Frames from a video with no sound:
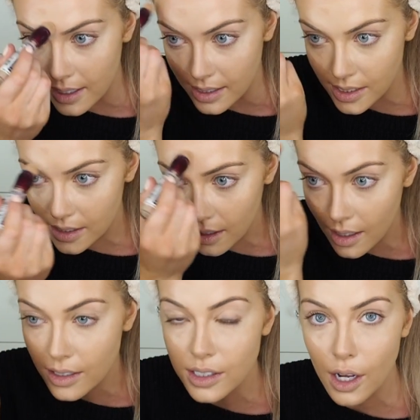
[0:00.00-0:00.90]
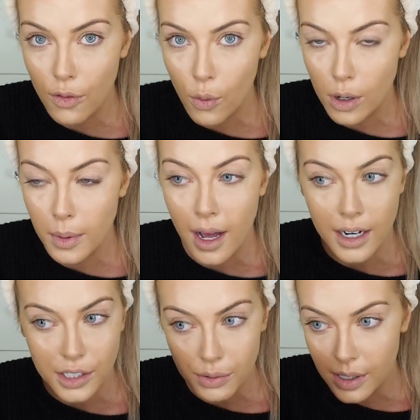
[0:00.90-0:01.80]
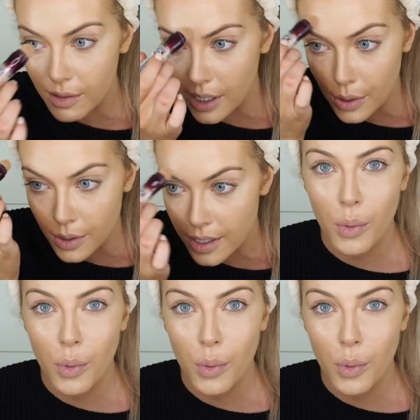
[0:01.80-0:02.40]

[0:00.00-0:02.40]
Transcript: It's so affordable and it's really, really good.